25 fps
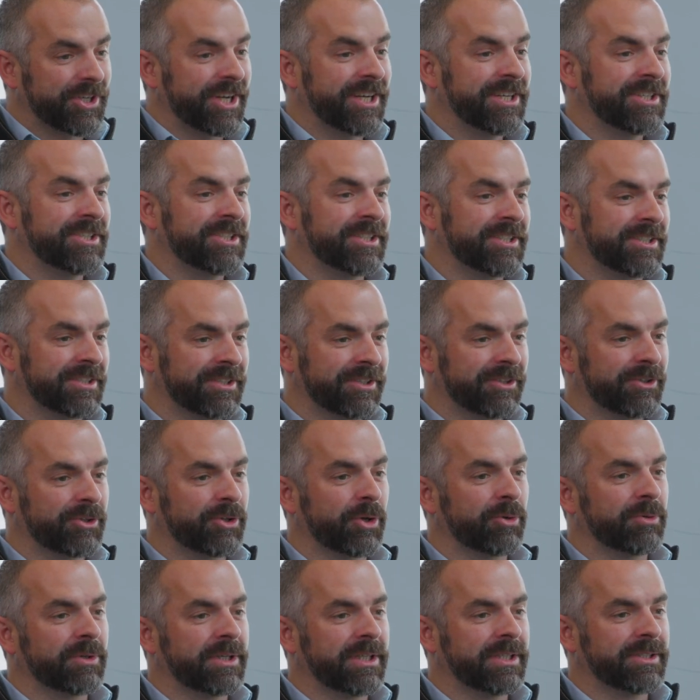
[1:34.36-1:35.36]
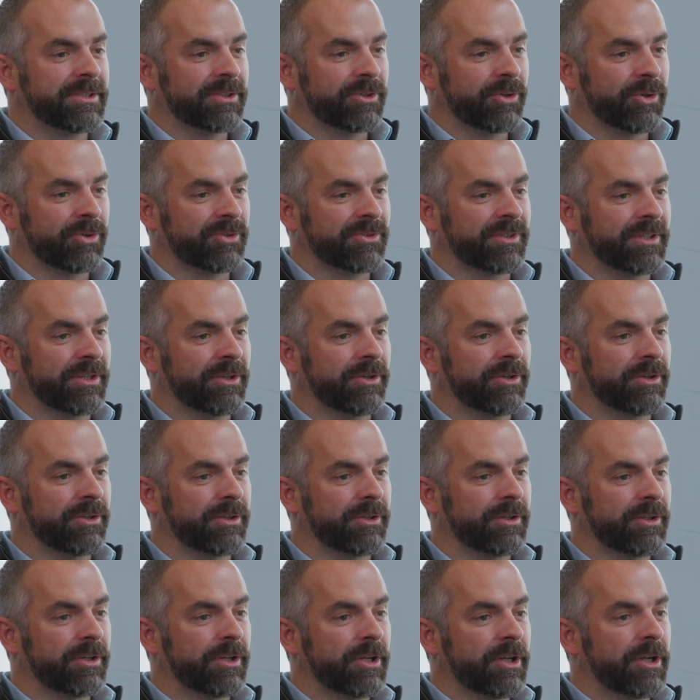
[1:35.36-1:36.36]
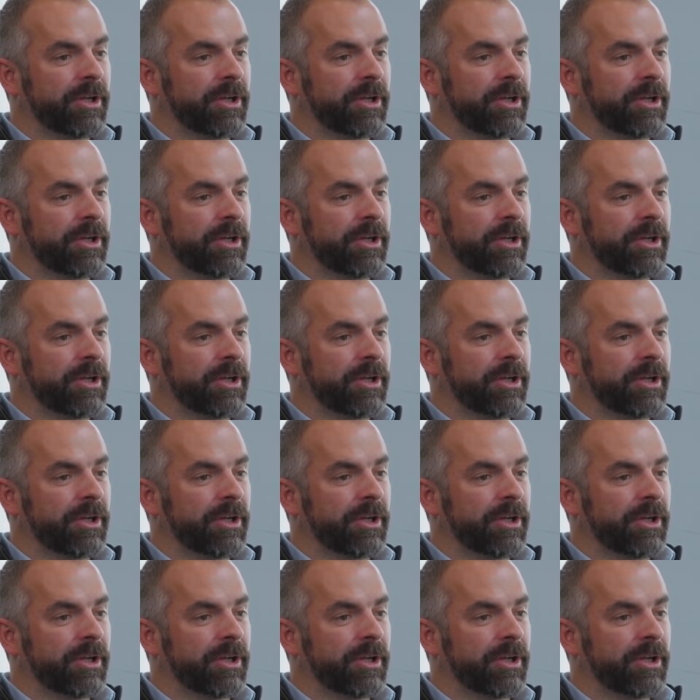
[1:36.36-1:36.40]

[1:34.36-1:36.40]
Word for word: changes don't need to cost the Earth,